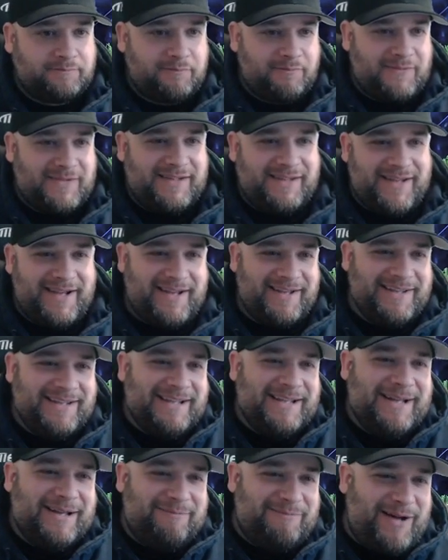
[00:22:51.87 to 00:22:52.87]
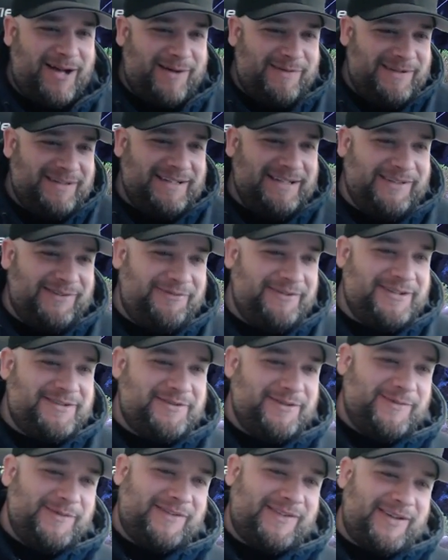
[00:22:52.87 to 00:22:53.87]
Yeah, Bob and Dean's
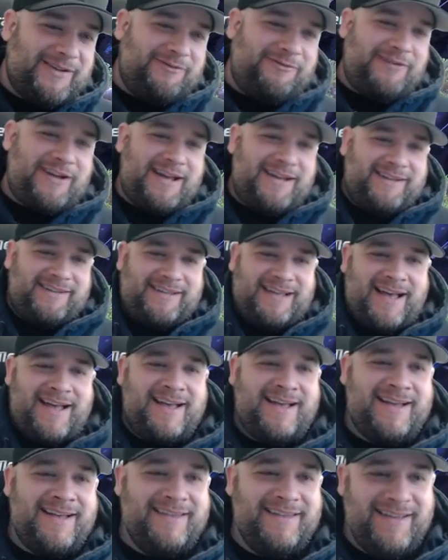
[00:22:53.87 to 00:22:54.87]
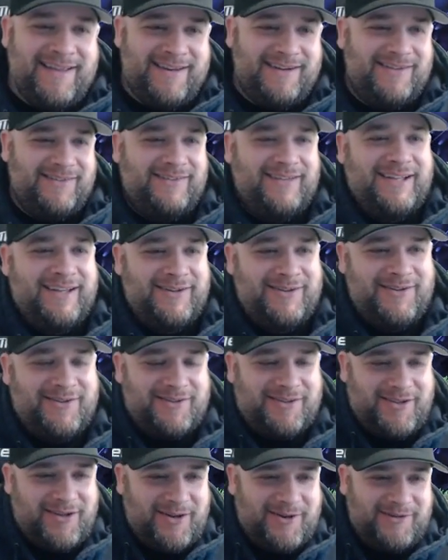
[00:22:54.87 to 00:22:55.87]
fish room was like fat guy in a
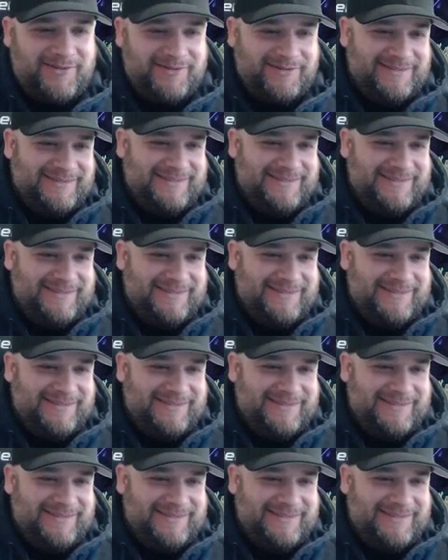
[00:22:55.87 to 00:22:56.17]
little coat.